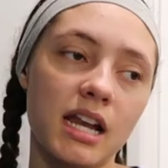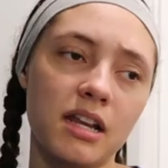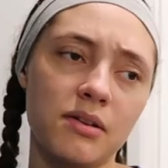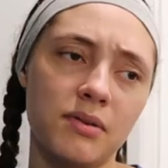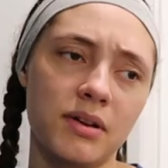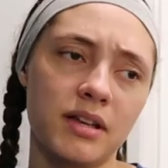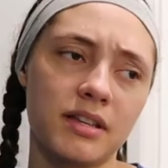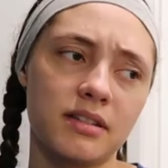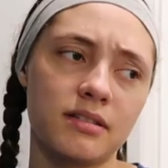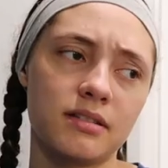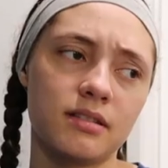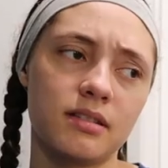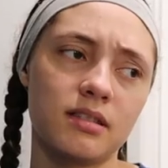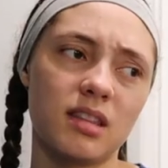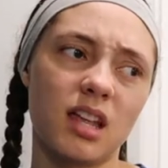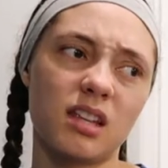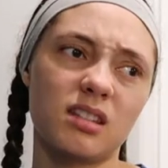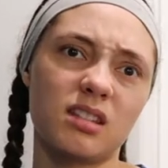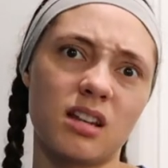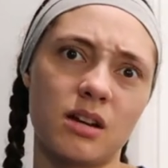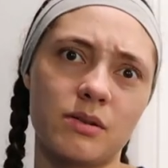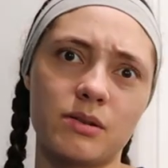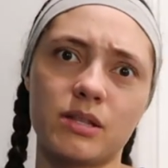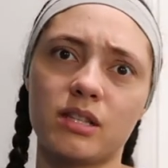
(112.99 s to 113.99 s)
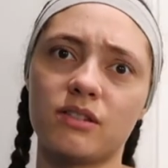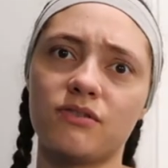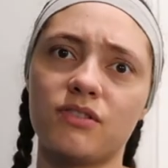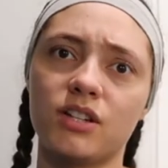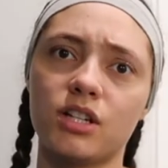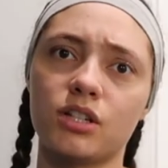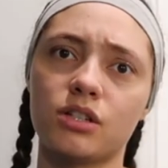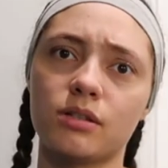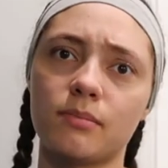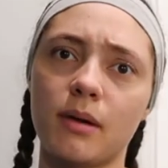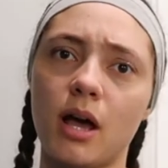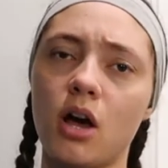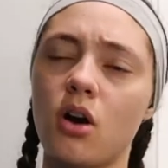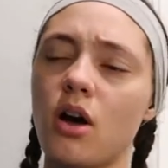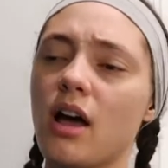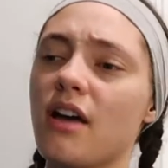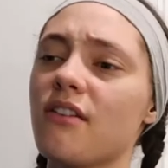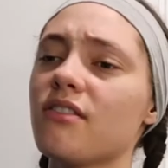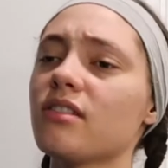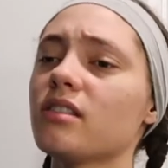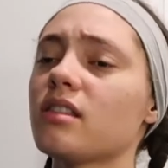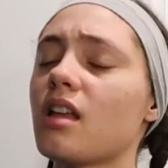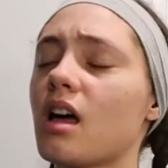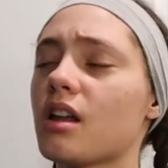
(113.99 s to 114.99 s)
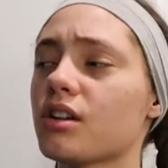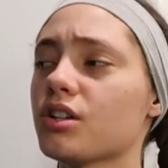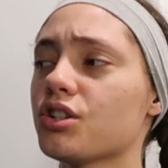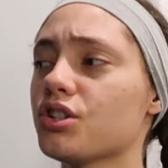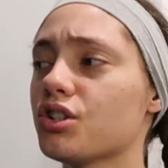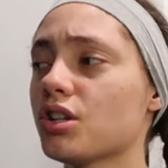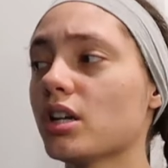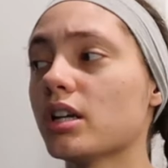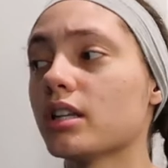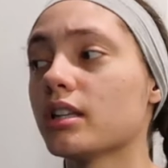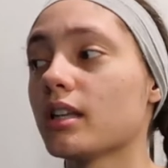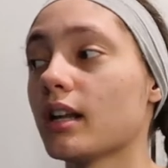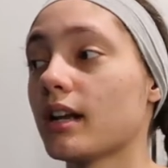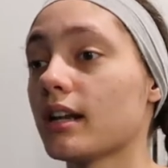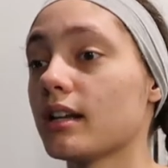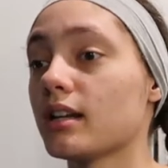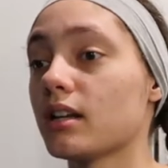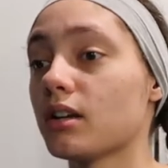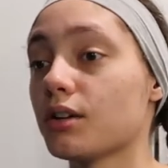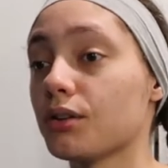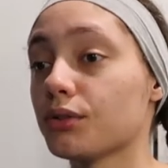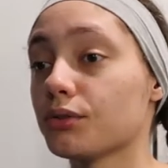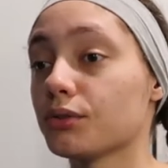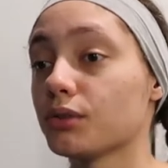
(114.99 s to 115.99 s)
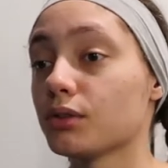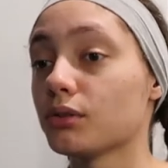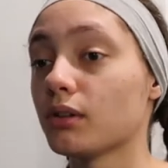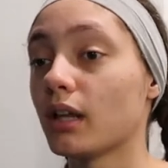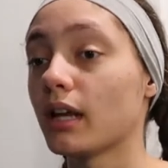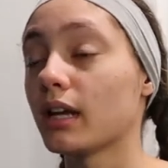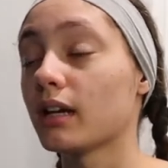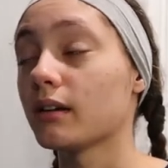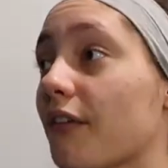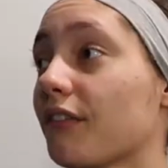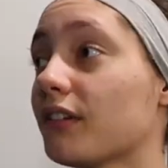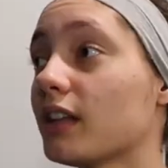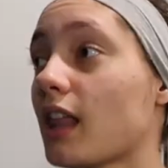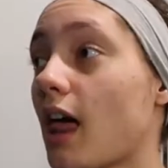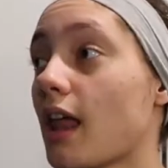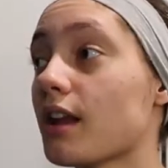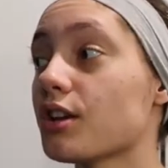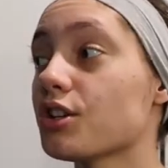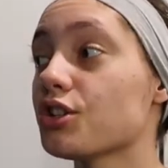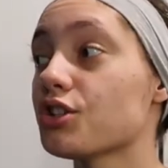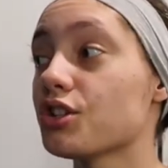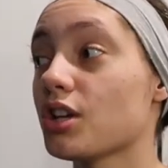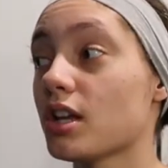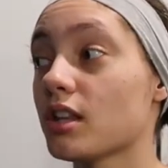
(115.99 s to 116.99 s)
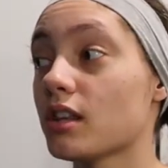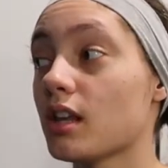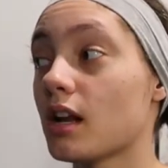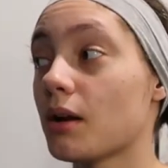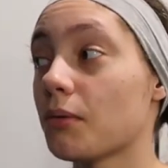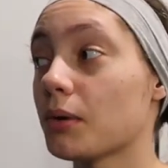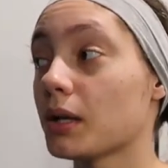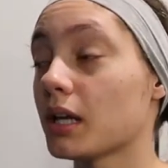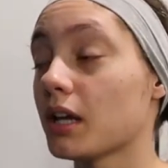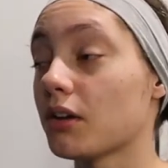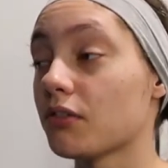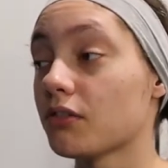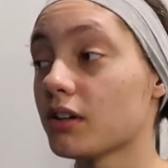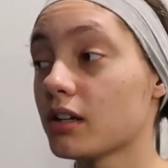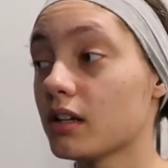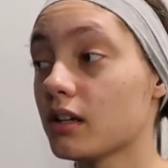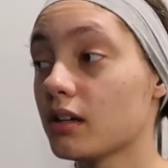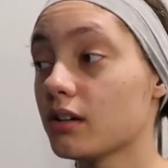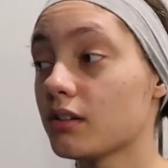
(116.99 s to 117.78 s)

Anyways, that's not what this video is about. I have a lot of shit that I need to go through. Like I have a lot of shit that I want to get rid